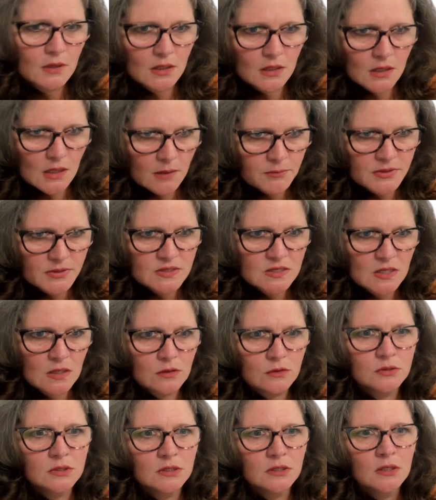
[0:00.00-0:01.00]
an
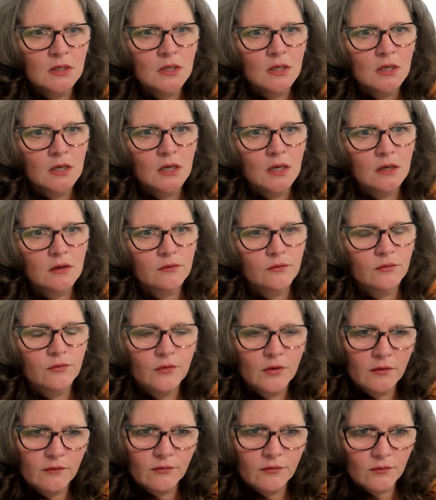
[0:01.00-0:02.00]
episode
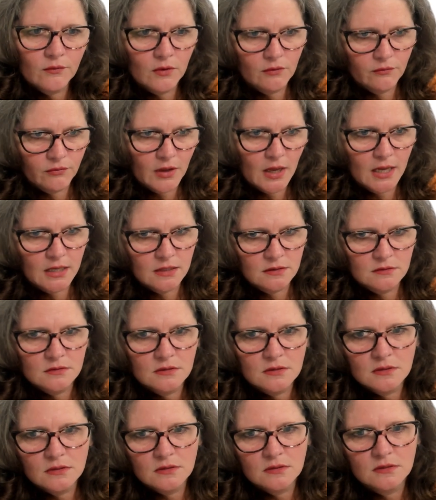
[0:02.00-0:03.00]
of
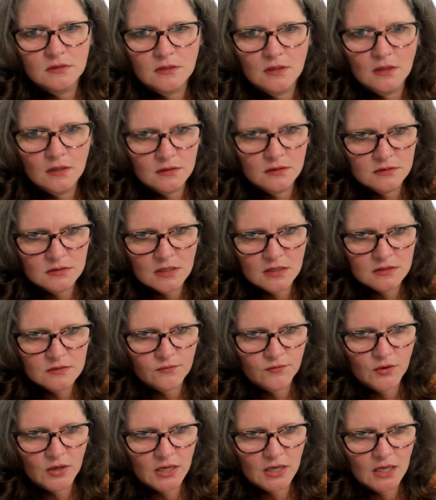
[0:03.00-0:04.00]
heightened
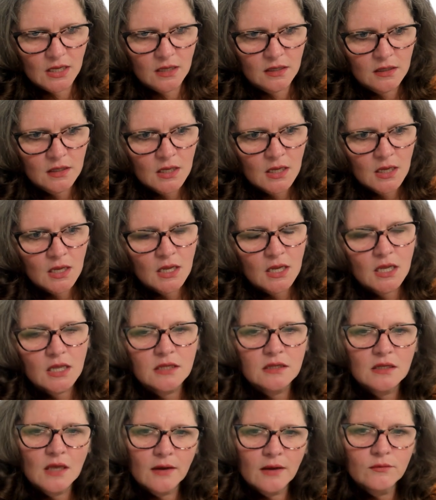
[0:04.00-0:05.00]
schizophrenia.
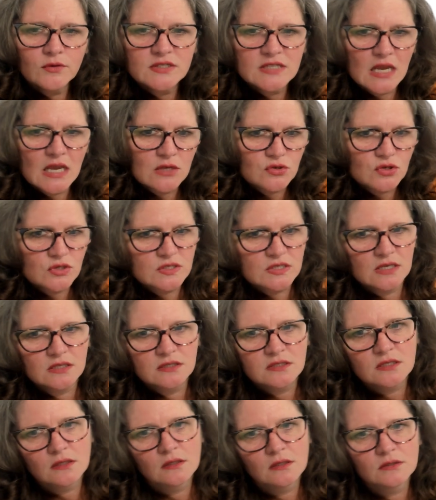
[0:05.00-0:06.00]
I was
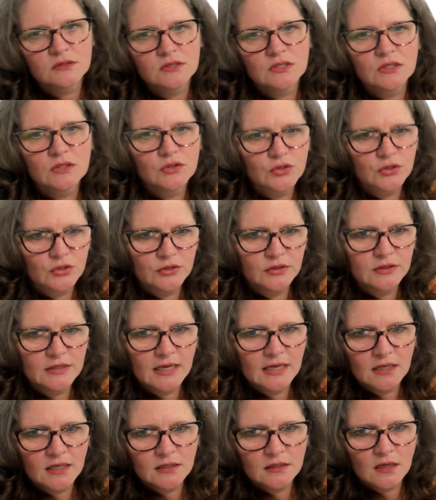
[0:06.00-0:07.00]
interested to learn
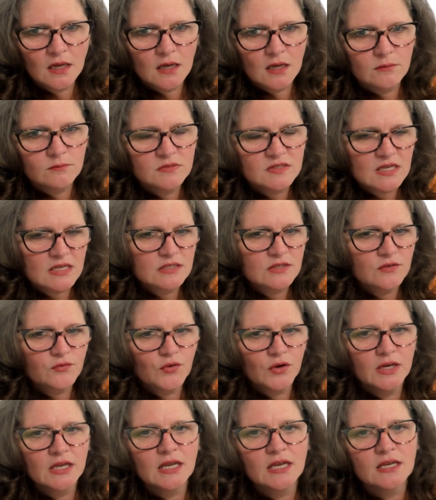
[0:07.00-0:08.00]
that
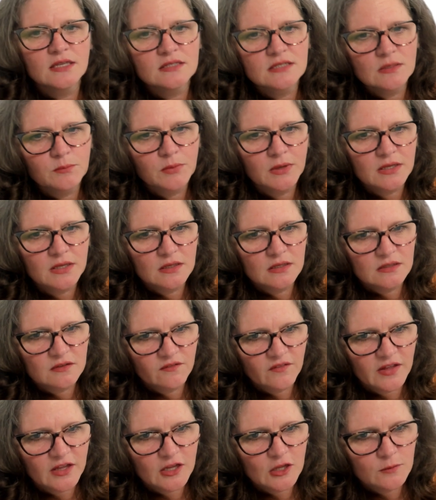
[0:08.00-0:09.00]
schizophrenia typically
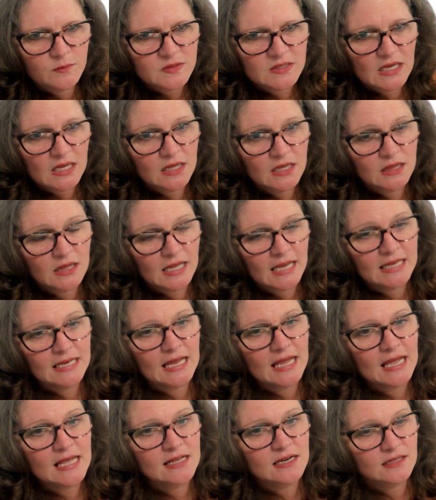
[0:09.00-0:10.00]
develops in
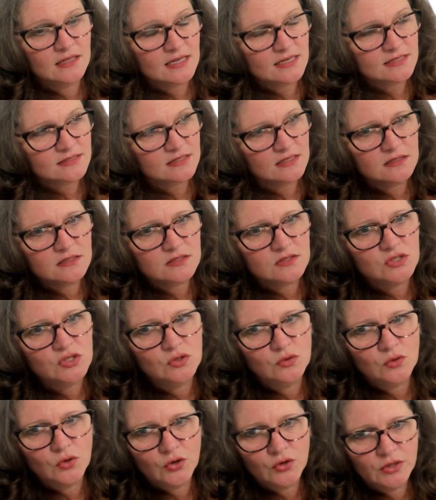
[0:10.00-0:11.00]
late adolescence
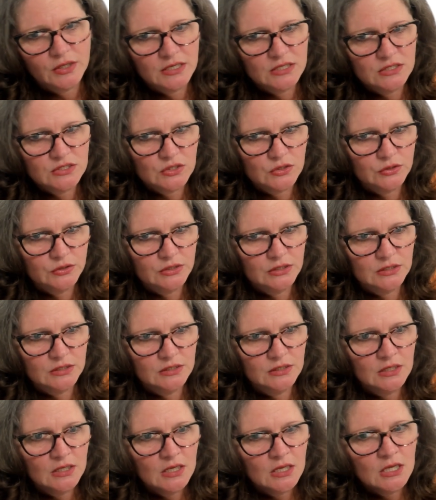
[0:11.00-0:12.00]
to early
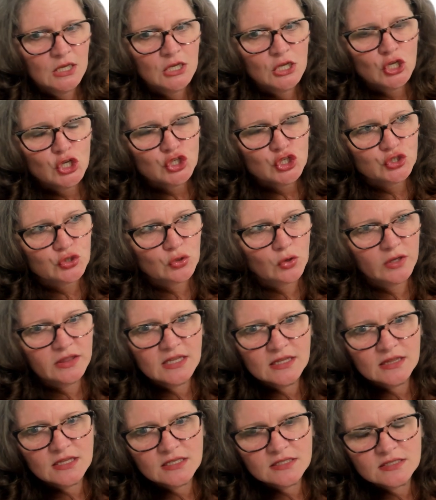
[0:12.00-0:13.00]
adulthood. So I
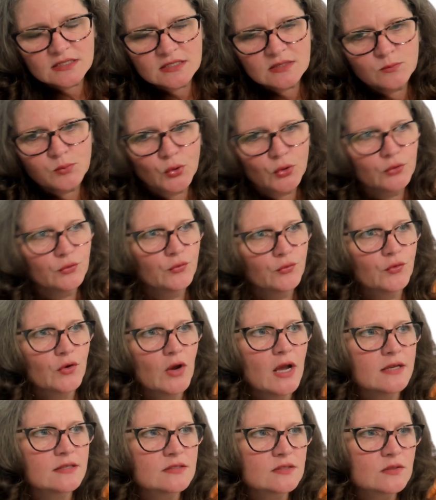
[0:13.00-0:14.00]
think this is important
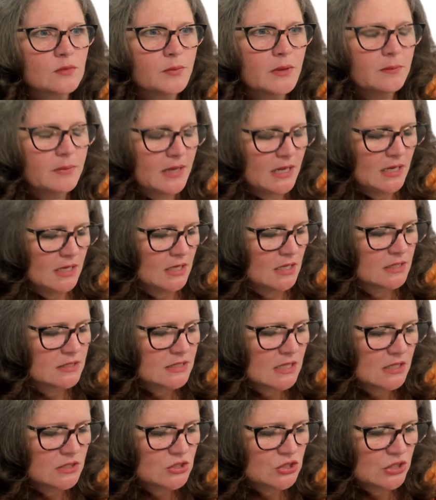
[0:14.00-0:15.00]
for us to be paying
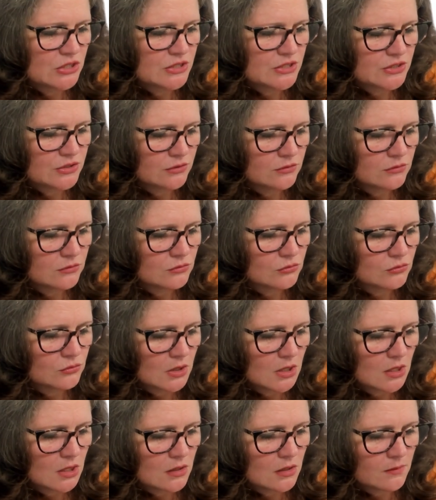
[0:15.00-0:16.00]
attention to